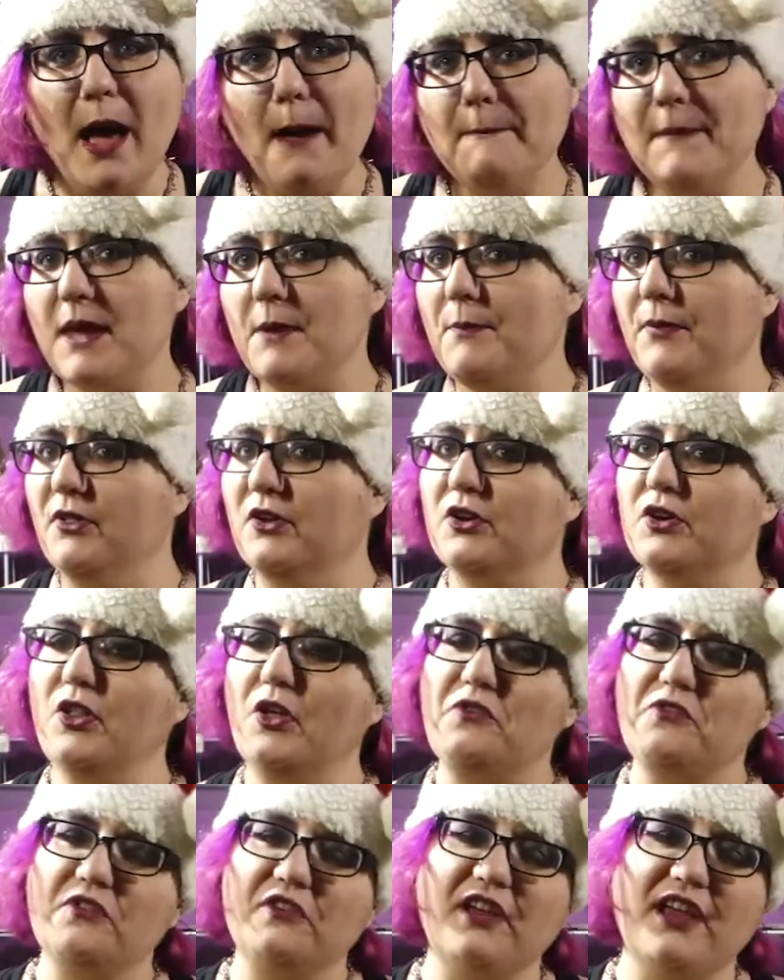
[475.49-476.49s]
People are
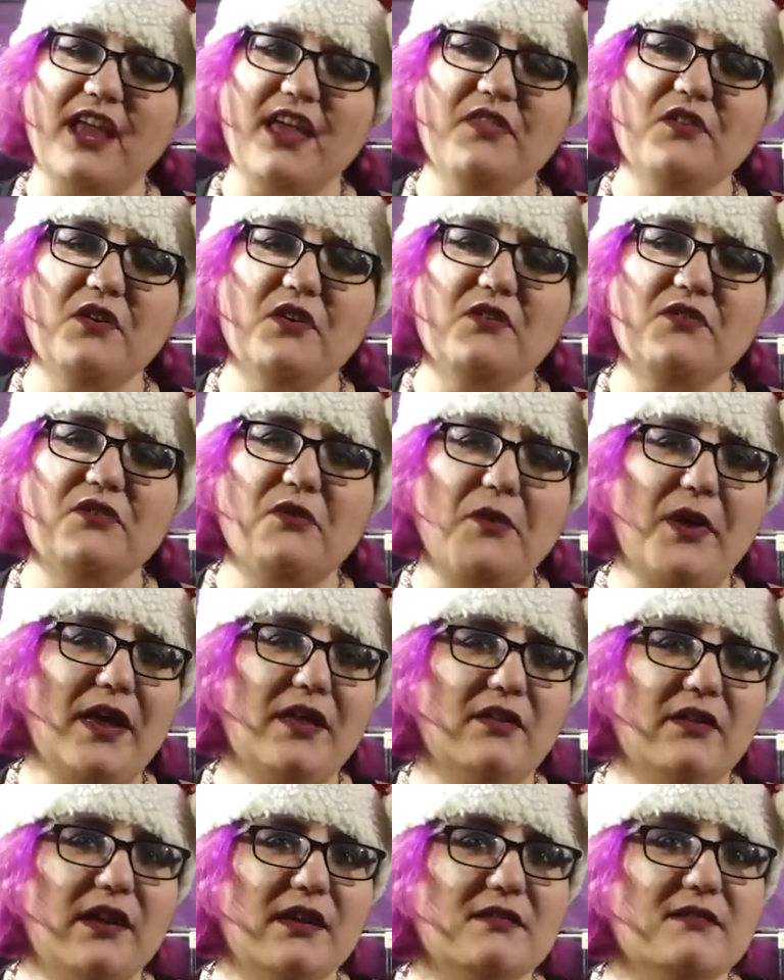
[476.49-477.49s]
closer together, so
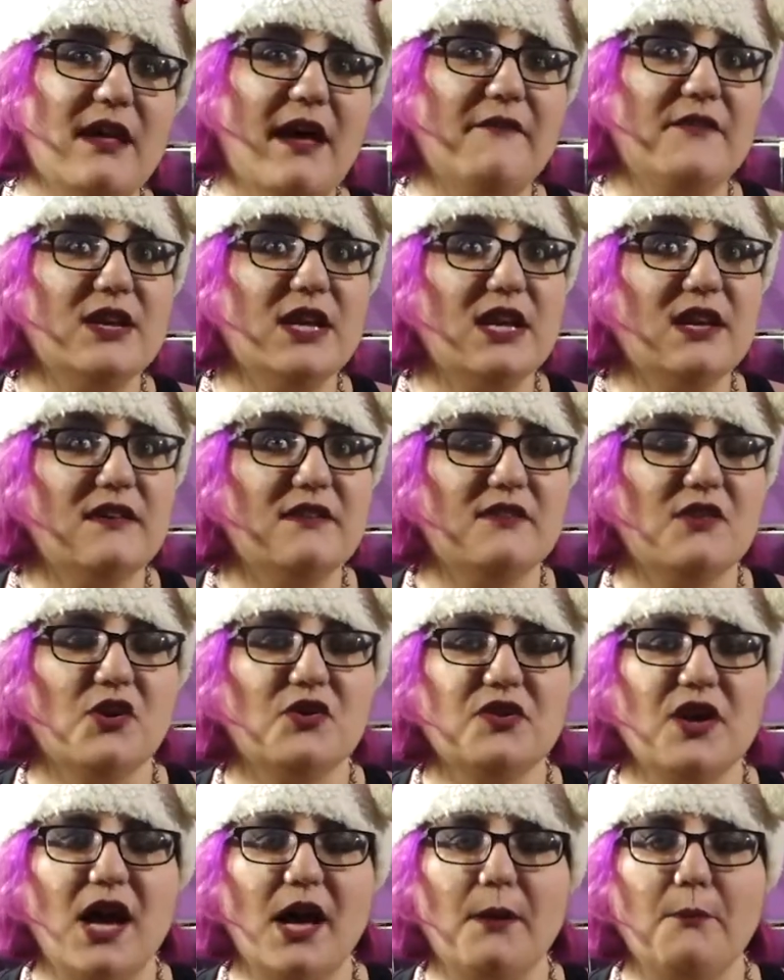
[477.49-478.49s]
aliens have an easier
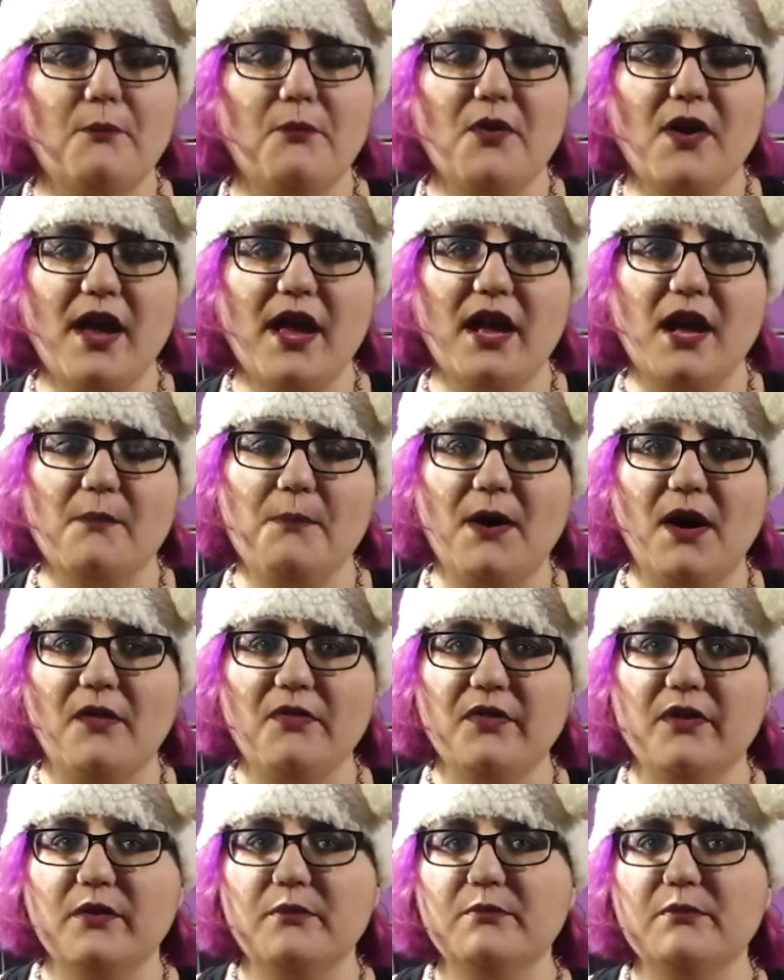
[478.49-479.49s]
time preying upon
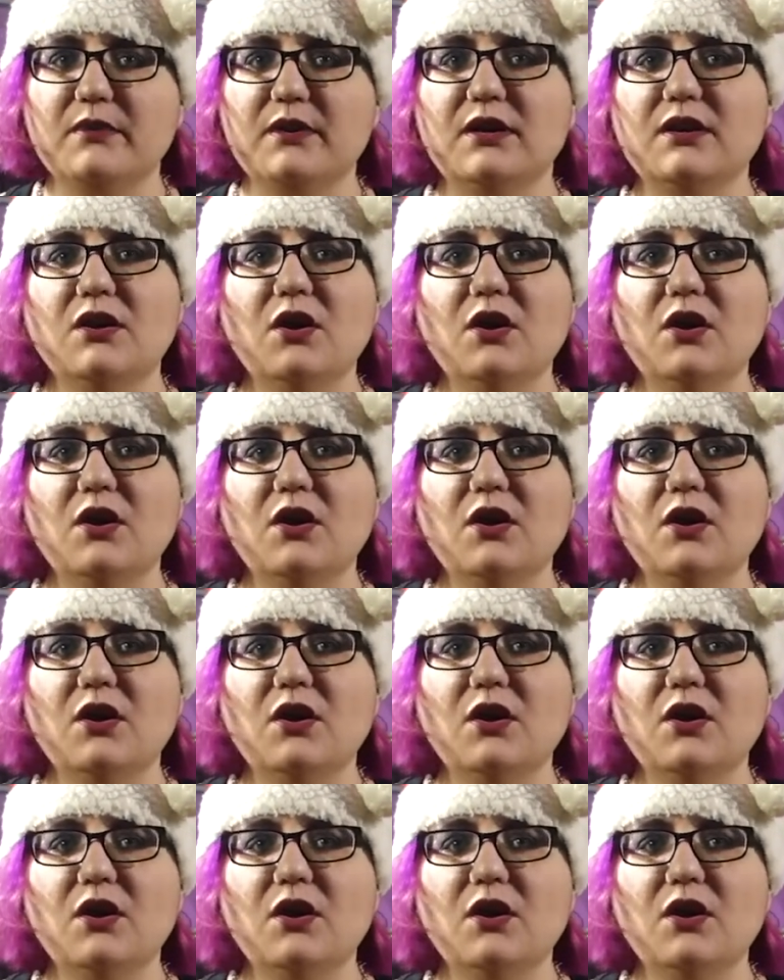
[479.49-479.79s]
them.